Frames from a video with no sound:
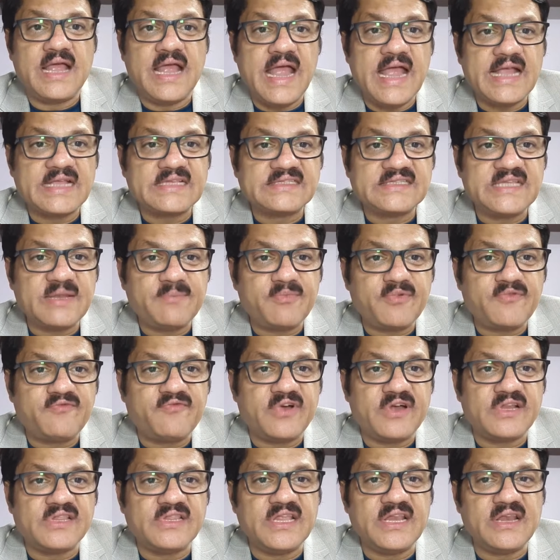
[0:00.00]
Except
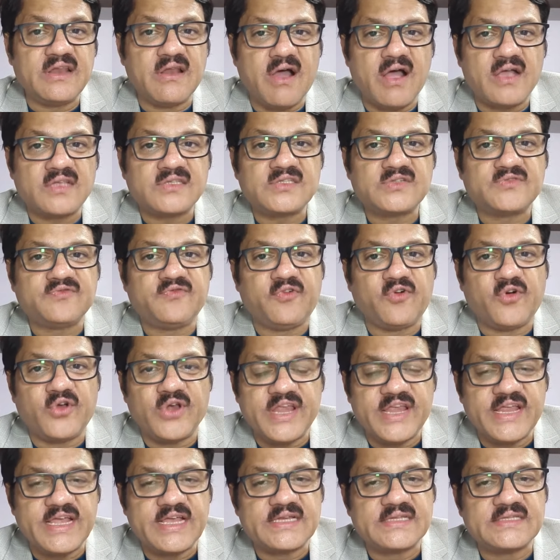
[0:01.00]
for the last 4
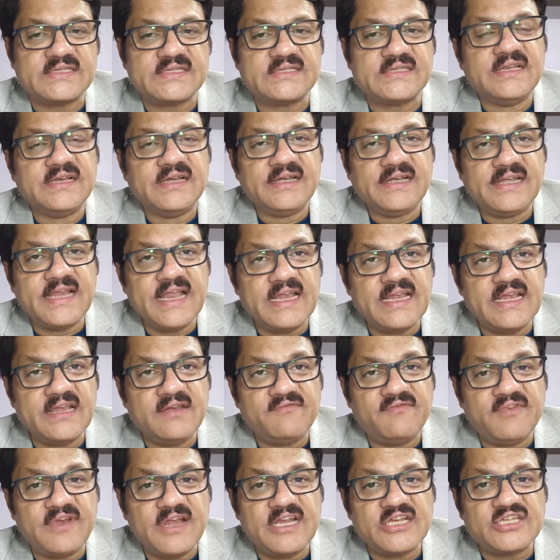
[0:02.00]
years, retail
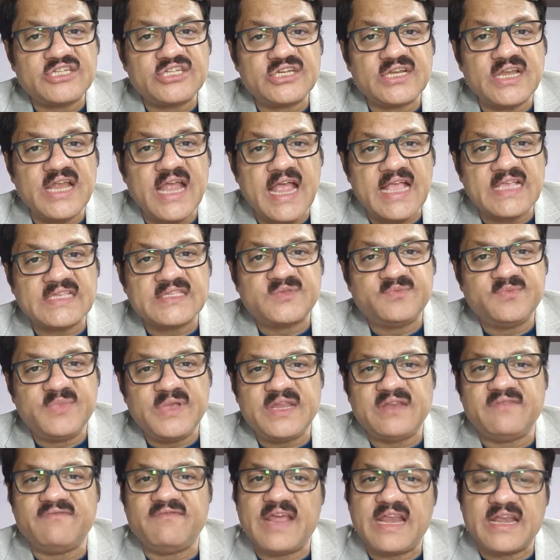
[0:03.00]
inflation has
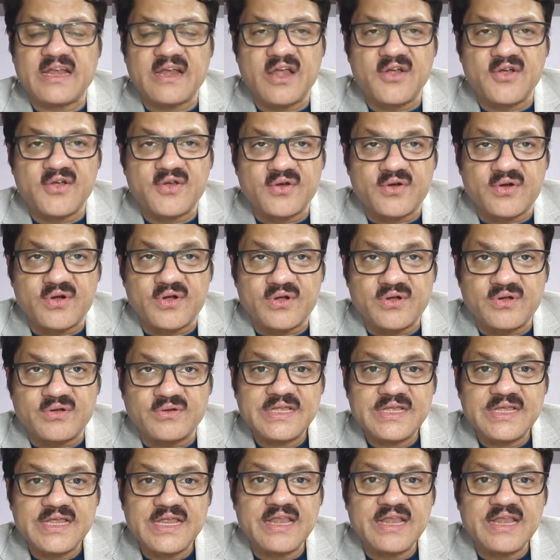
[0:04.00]
been well controlled.